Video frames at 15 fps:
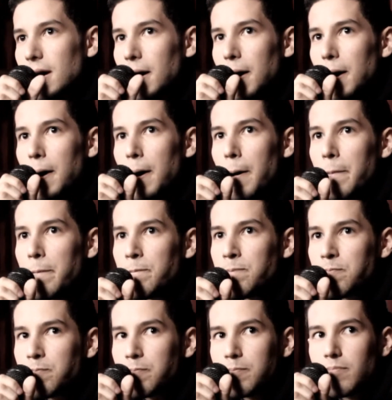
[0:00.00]
Um,
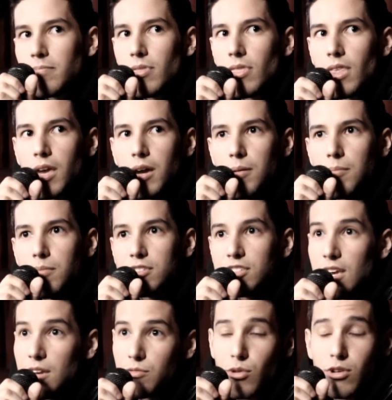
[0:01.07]

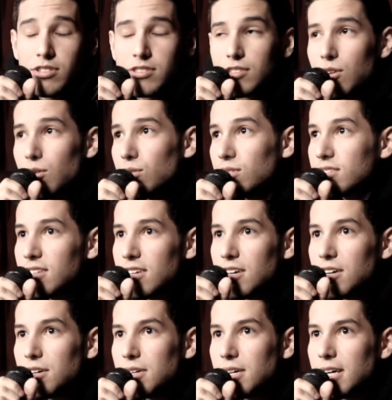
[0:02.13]
and Royce is cool as
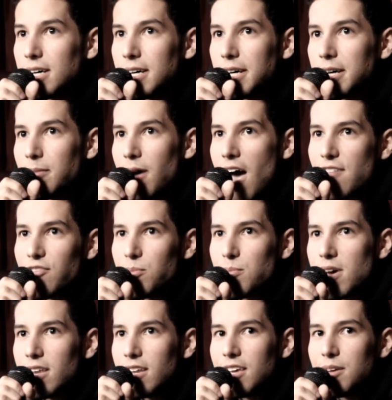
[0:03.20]
hell. Um, I haven't
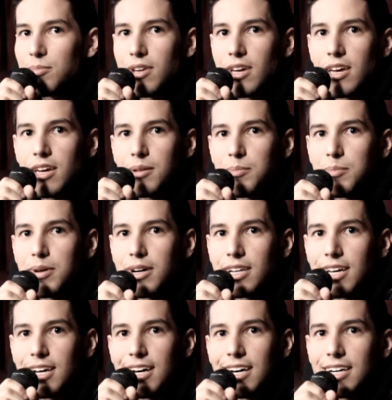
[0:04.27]
met him yet, but
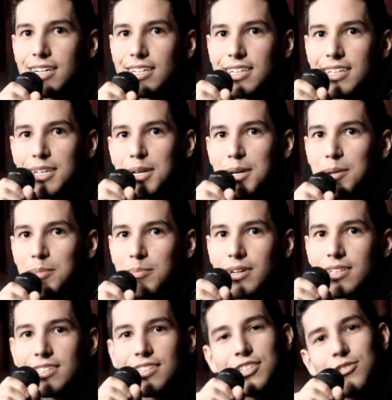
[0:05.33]
uh,
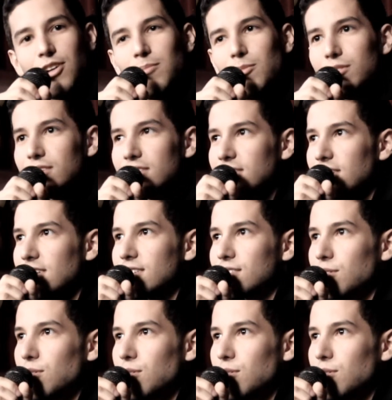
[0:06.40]
but the Detroit music scene is